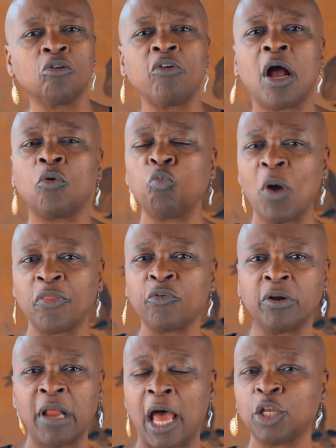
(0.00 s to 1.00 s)
around whether
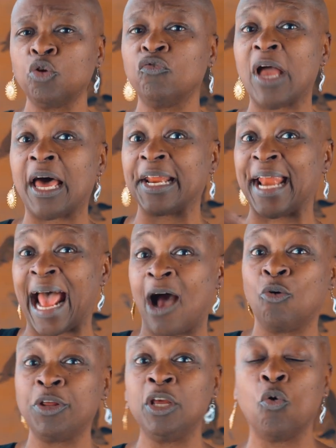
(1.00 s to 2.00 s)
or not you've got an
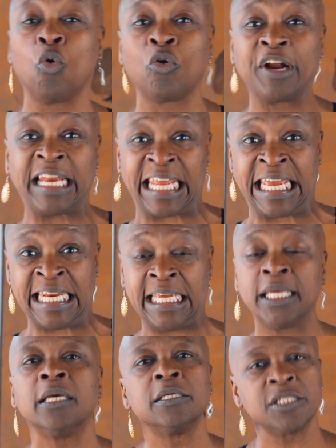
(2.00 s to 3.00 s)
outie or an
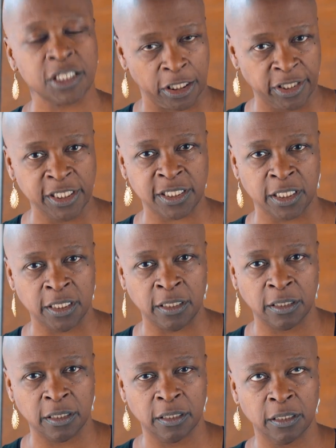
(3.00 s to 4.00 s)
innie. Seriously?